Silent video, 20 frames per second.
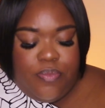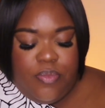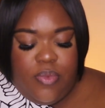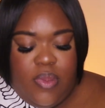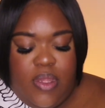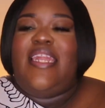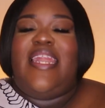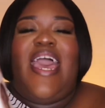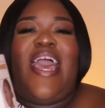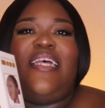
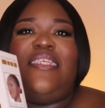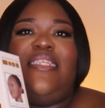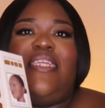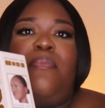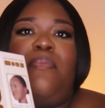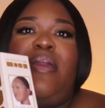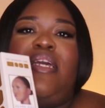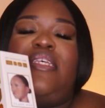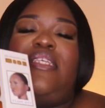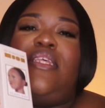Last
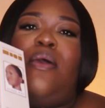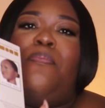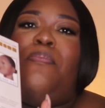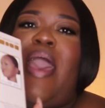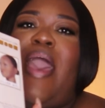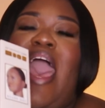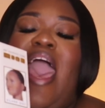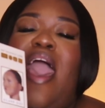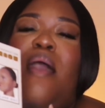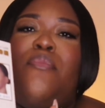up is the
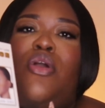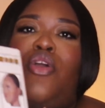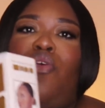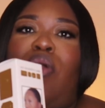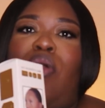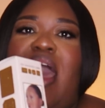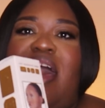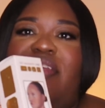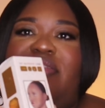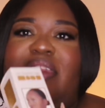Pat
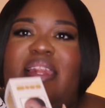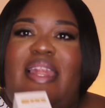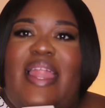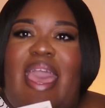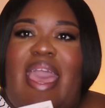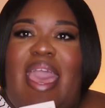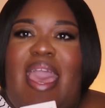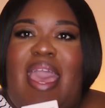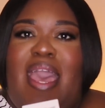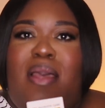McGrath
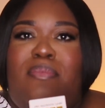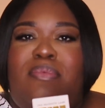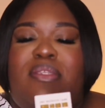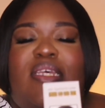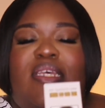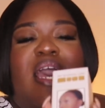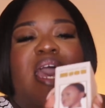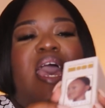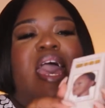Labs.